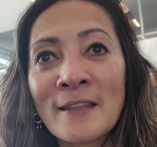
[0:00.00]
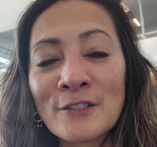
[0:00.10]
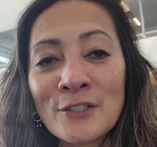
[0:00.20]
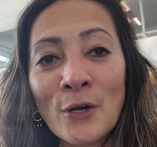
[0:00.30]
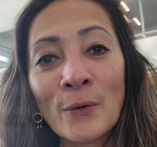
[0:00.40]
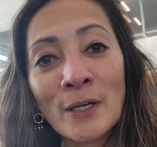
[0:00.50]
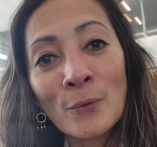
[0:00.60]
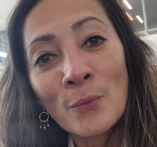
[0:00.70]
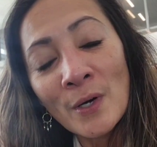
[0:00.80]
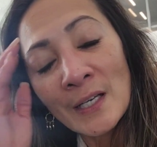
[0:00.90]
And so
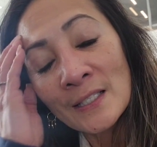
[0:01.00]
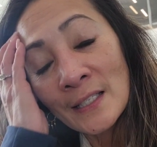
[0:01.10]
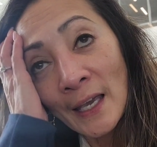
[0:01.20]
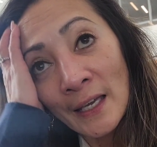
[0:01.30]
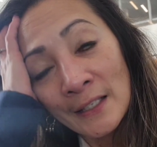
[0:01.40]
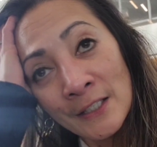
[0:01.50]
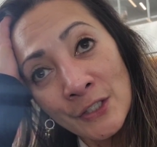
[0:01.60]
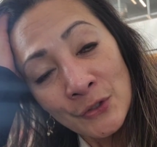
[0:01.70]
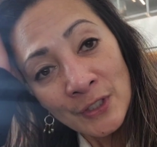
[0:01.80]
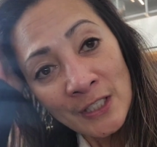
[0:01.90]
it was a
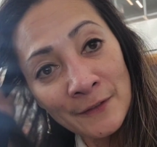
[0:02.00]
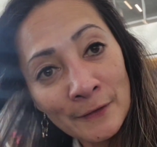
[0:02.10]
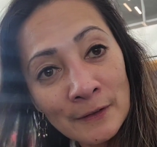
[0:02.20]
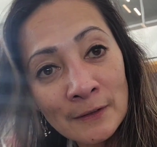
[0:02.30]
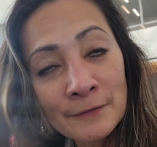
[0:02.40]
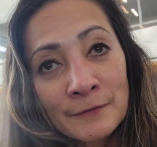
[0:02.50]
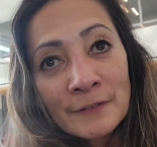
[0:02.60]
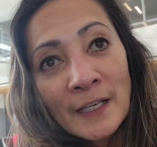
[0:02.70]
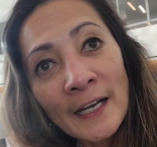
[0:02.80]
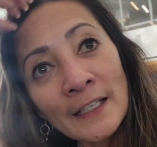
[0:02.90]
stressful
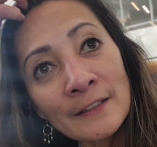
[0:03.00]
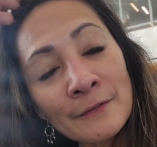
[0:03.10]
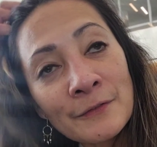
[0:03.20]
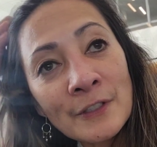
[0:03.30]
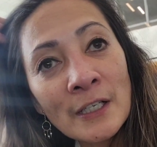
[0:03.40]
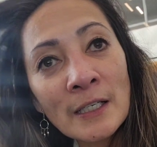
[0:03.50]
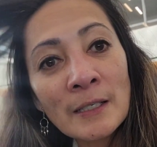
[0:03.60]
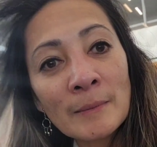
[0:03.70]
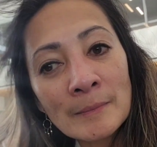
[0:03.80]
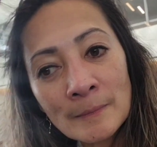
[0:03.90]
flight
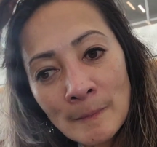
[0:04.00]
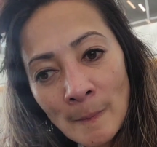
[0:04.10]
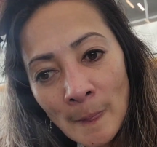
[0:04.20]
from